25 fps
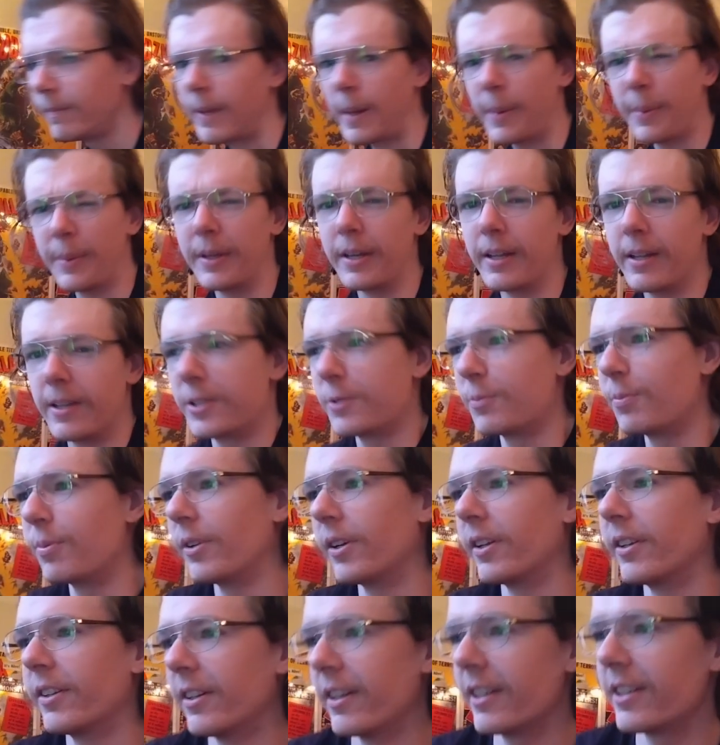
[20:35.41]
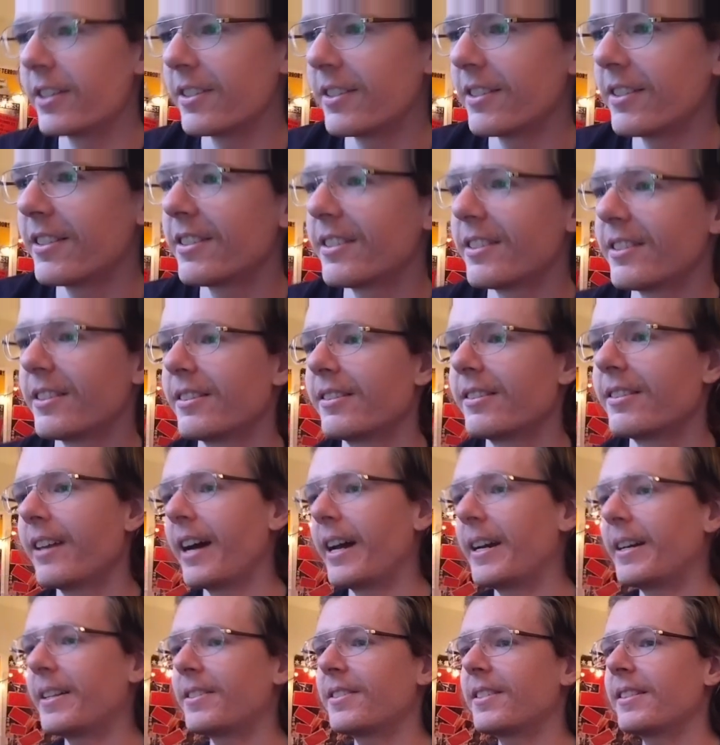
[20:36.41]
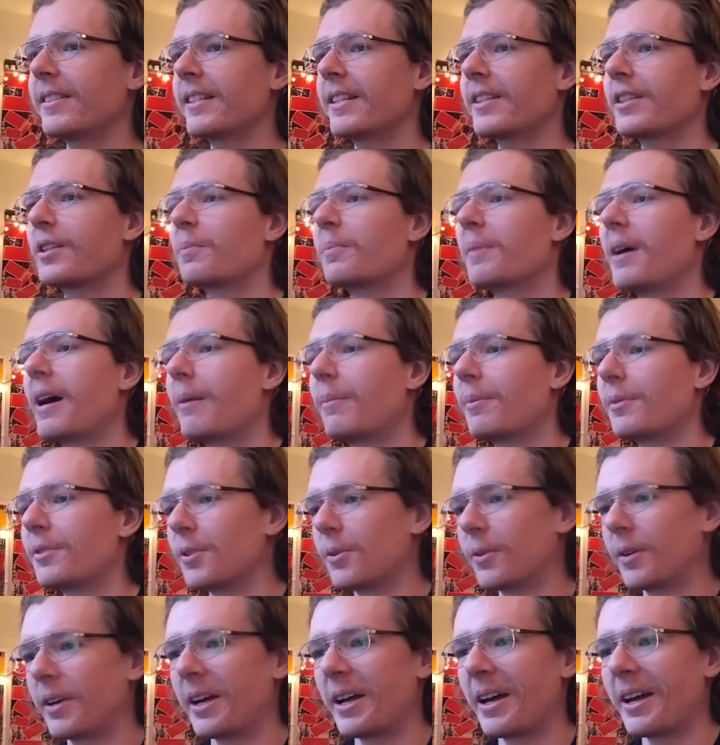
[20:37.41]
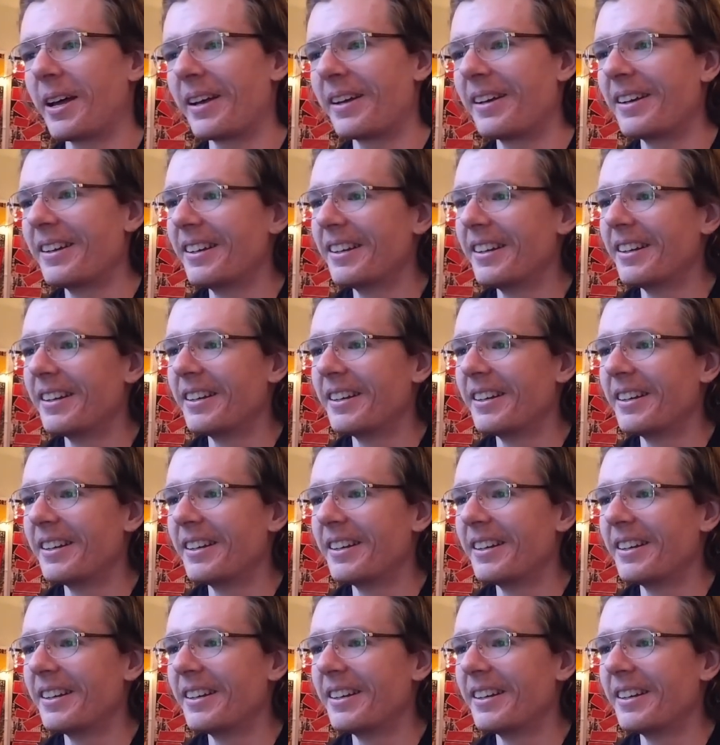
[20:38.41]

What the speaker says: Maybe it is, but this, I just think that the map is okay.